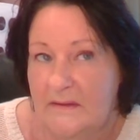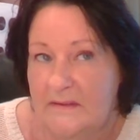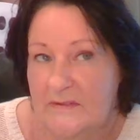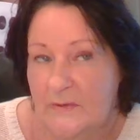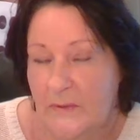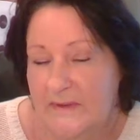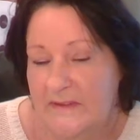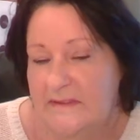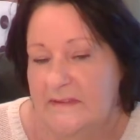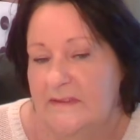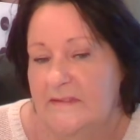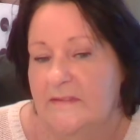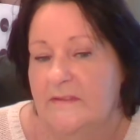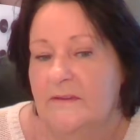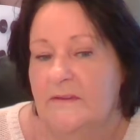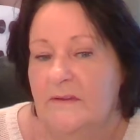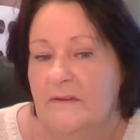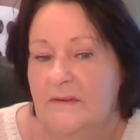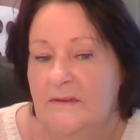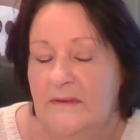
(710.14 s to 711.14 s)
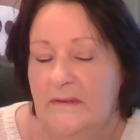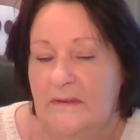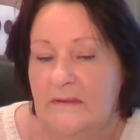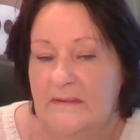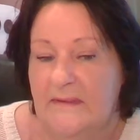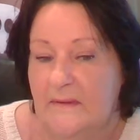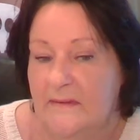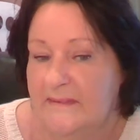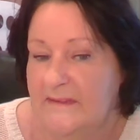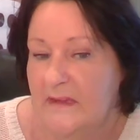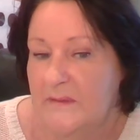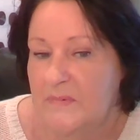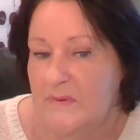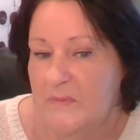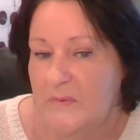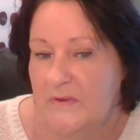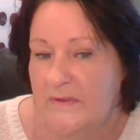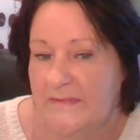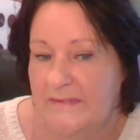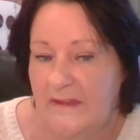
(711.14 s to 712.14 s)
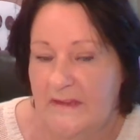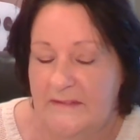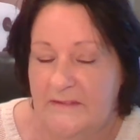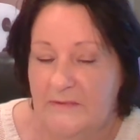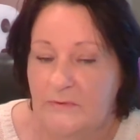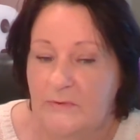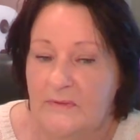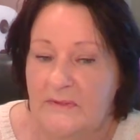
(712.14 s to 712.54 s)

23rd, so it's happy birthday to